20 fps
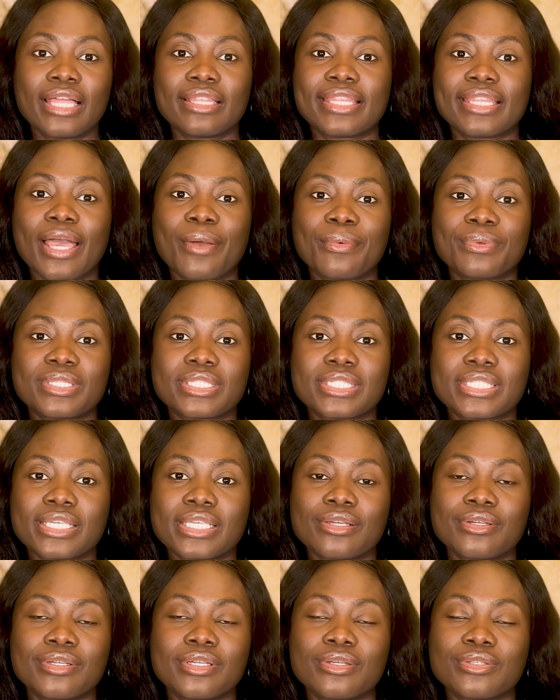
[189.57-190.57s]
that would
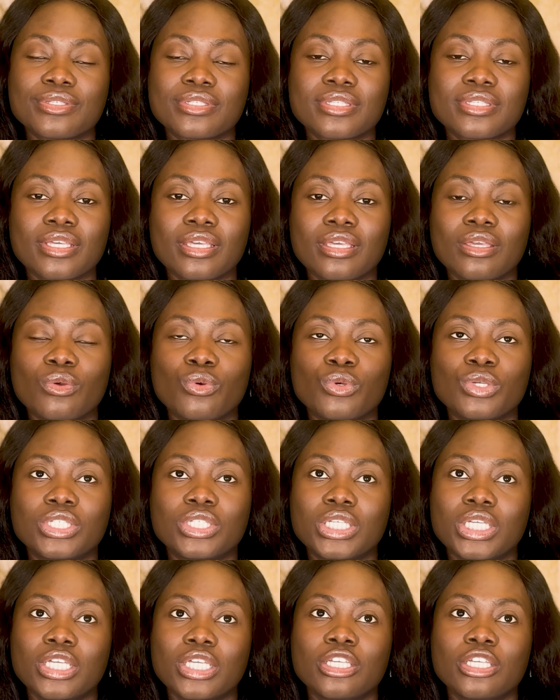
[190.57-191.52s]
say, okay,